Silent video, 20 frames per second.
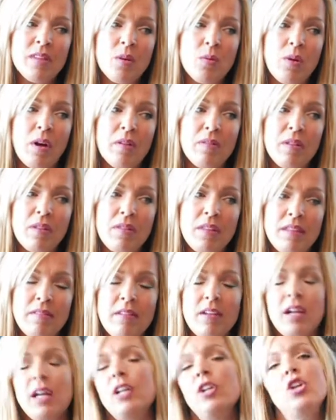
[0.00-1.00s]
well, the thing
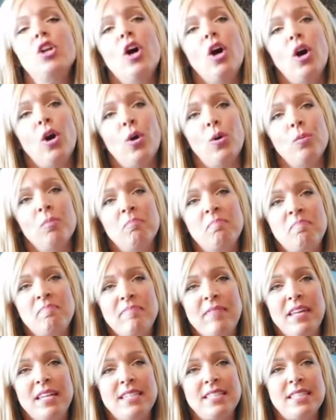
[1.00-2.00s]
that I know
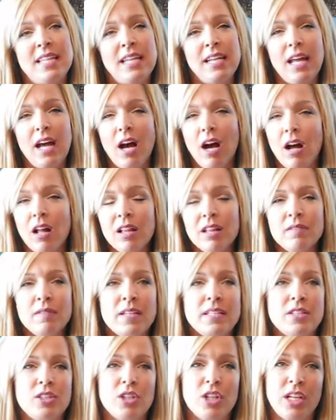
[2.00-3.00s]
is that all of
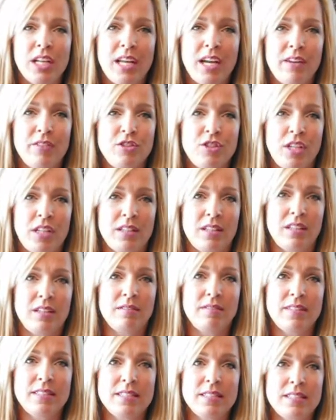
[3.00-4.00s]
us are going to have chain link
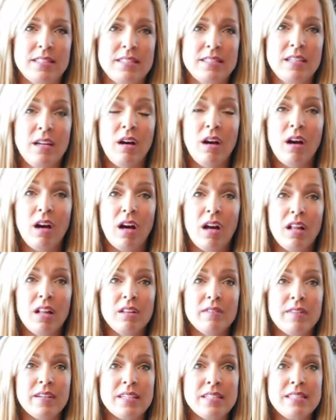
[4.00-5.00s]
fences. All
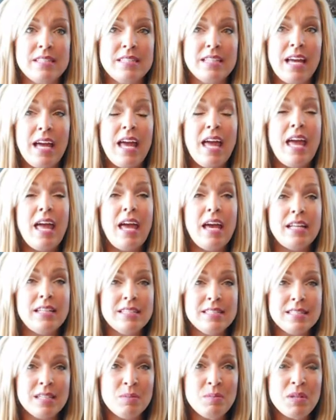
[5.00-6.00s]
of us. And
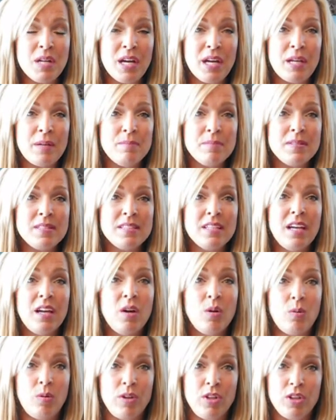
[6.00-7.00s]
sometimes
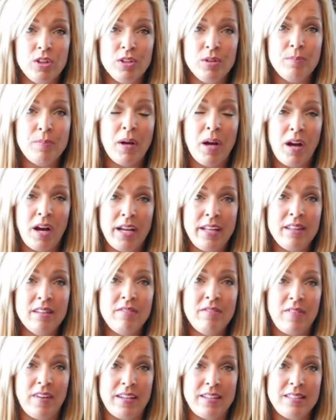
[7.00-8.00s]
when you're behind the
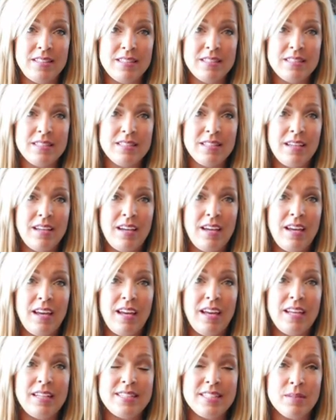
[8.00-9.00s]
fence,
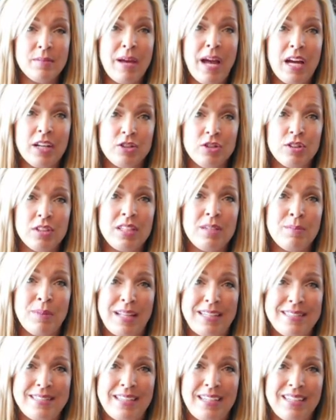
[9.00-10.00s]
it's actually a
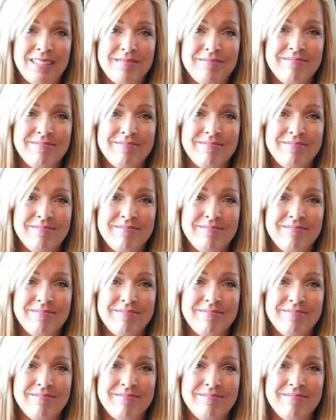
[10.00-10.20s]
blessing